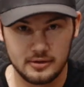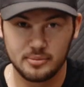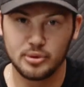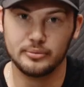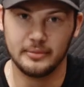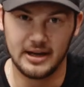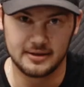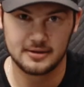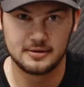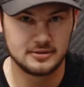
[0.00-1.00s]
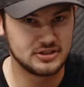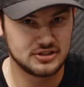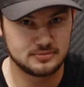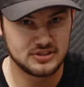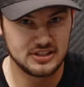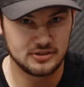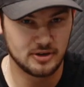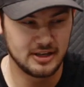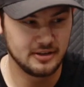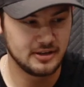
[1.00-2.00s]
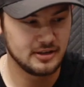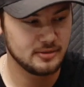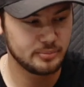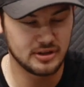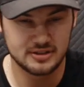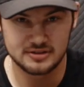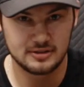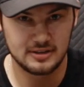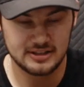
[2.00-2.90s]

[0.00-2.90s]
the boom mic. just sits right in here, plugs into the